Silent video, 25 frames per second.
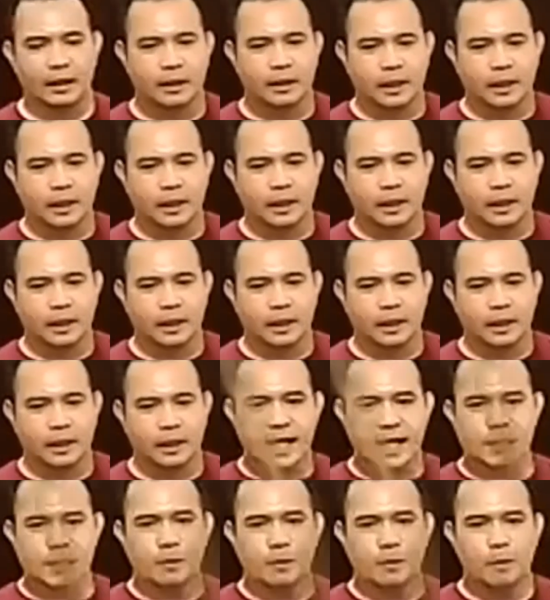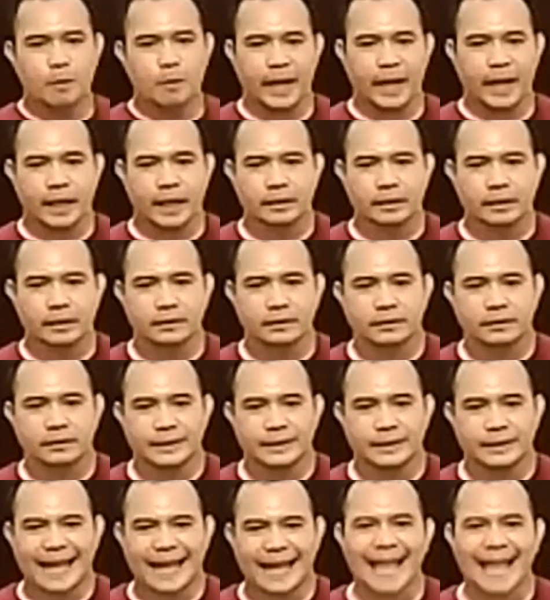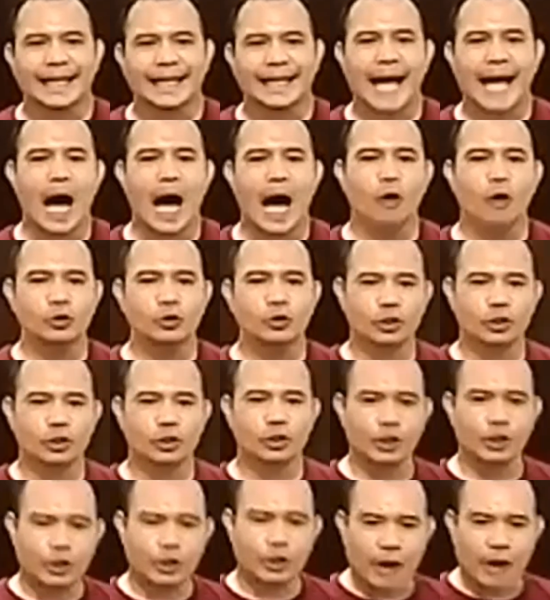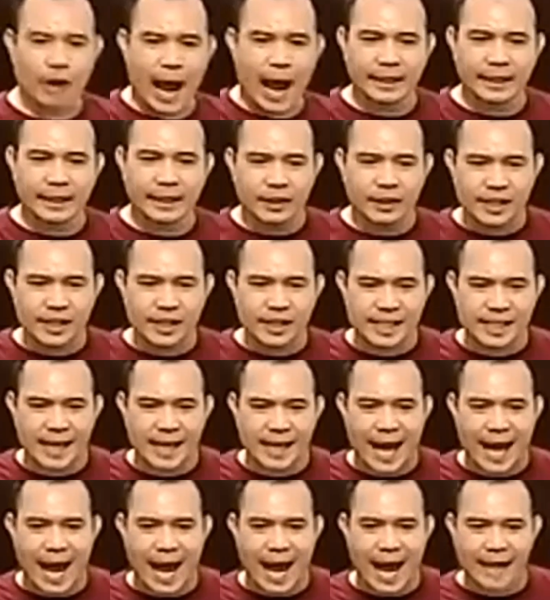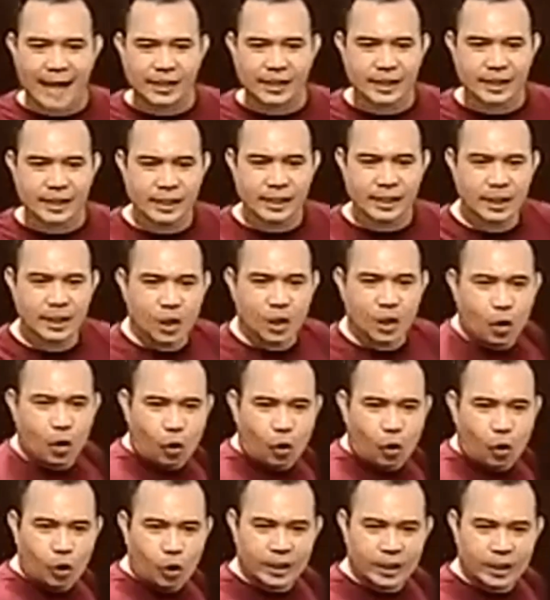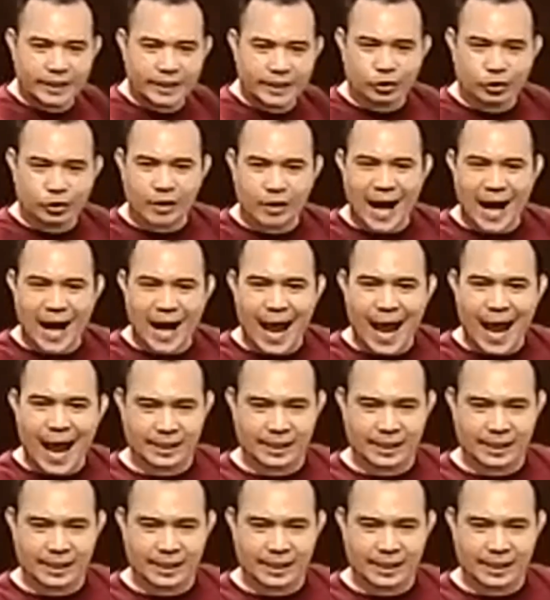this movement can counter either the slash or the thrust.